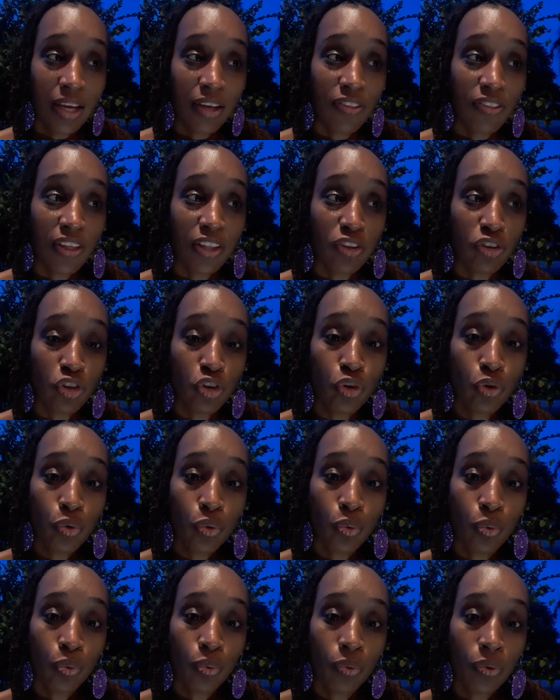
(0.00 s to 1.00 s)
then
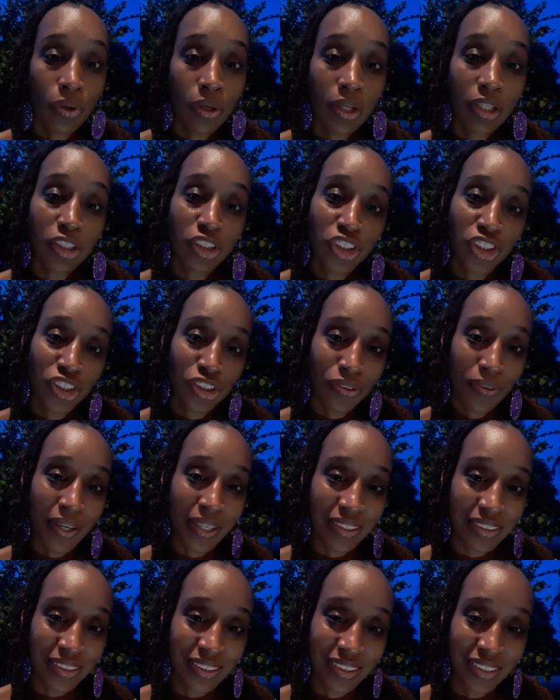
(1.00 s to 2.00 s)
you
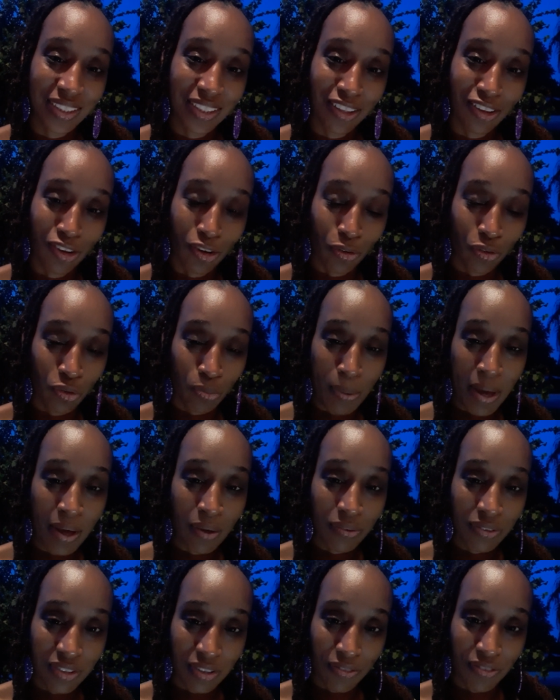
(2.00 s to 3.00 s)
stretch those
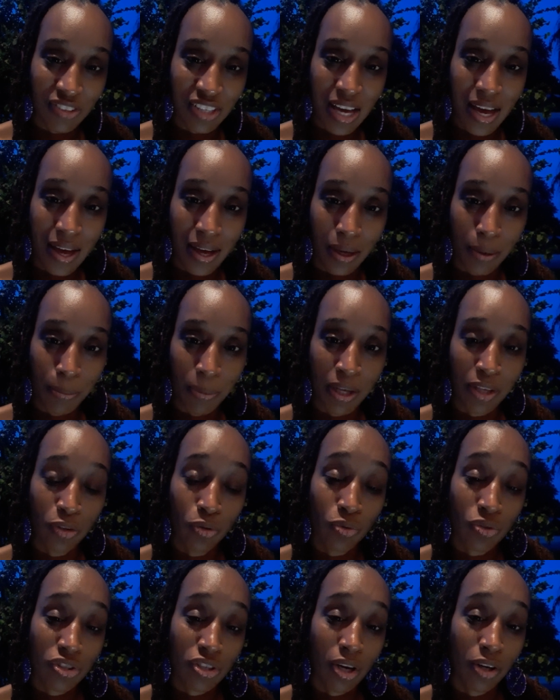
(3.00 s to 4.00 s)
bounds of time and
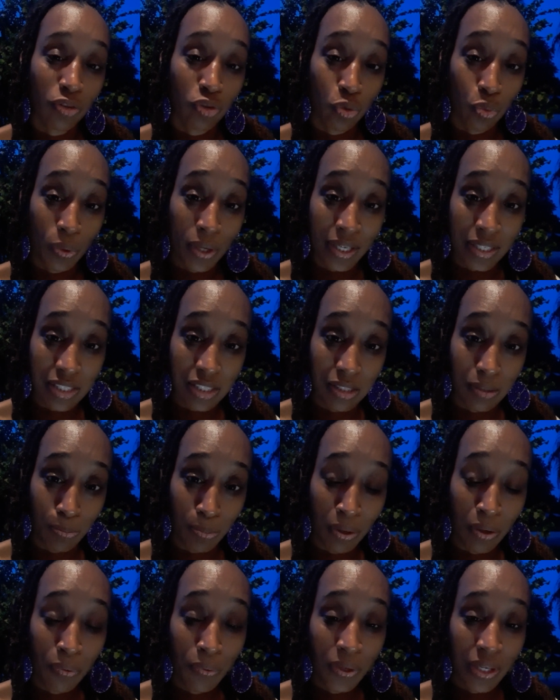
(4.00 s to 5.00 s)
you start to
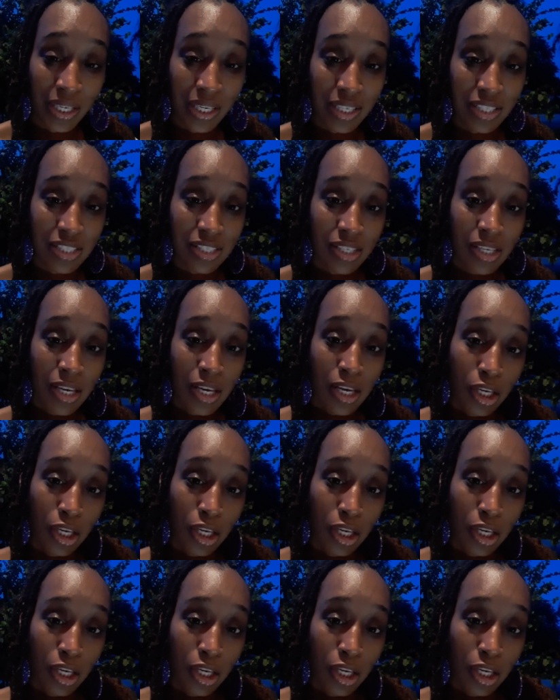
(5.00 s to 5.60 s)
experience